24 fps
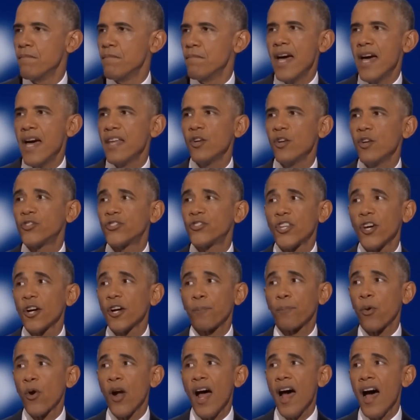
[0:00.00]
Men who
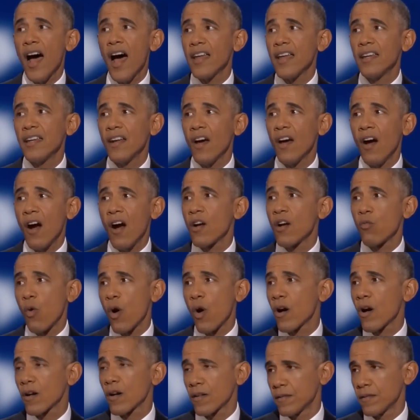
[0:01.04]
took pride in hard
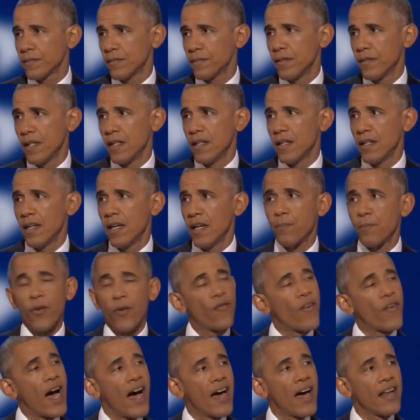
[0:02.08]
work and
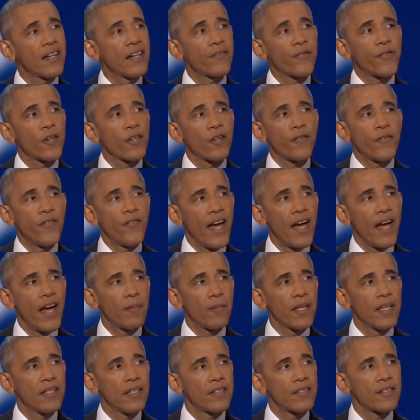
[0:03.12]
providing for their
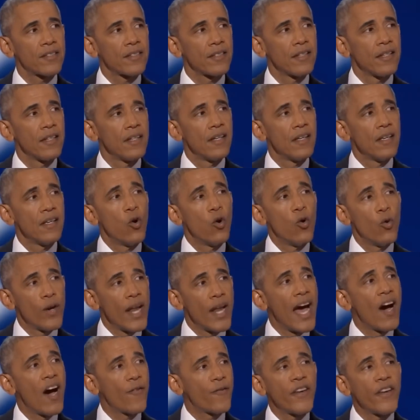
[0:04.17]
families who
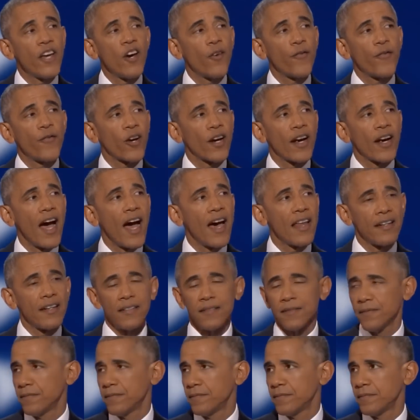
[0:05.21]
now feel forgotten.
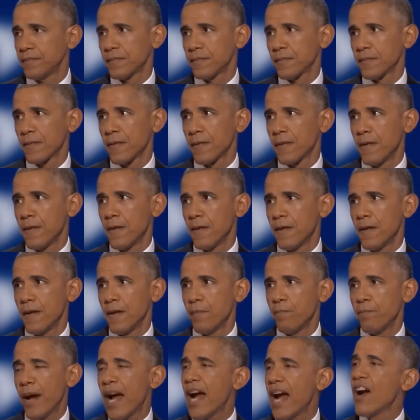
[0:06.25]

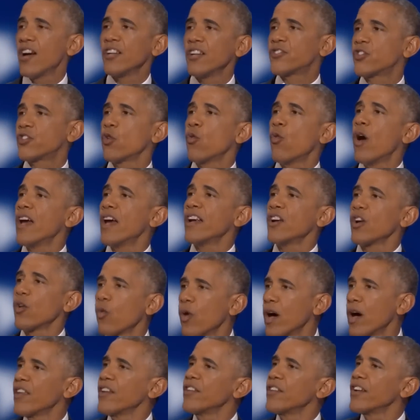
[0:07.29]
Parents who wonder
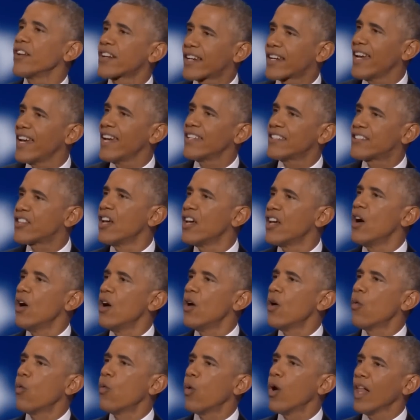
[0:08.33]
whether their kids
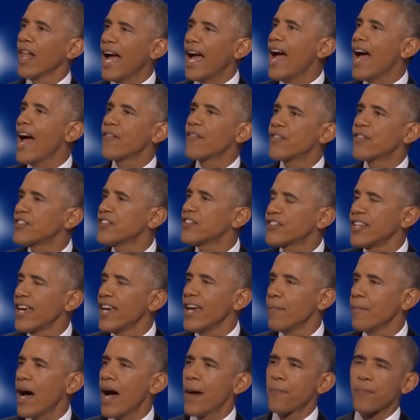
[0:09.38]
will have the
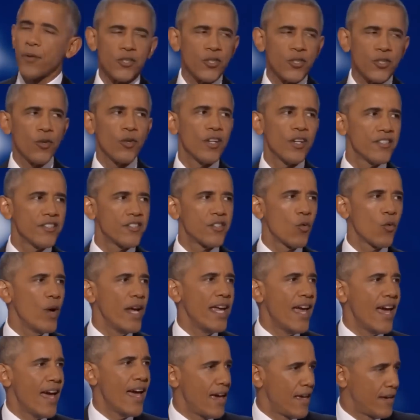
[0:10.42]
same opportunities that
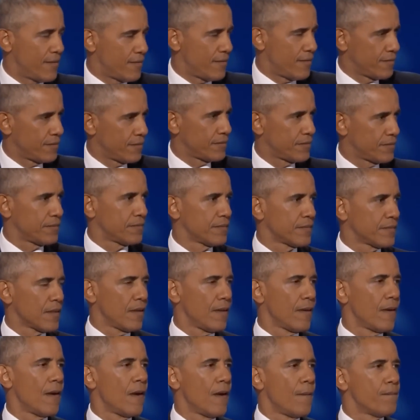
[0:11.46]
we had.
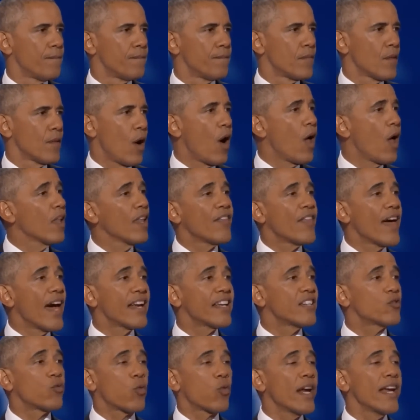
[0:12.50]
All of
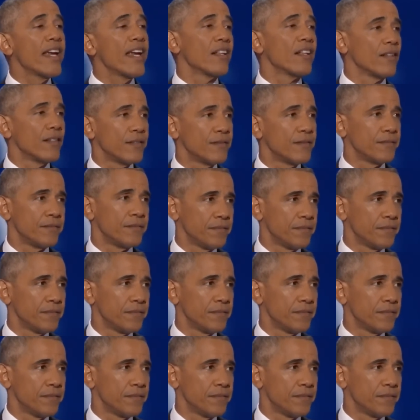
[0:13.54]
that is real.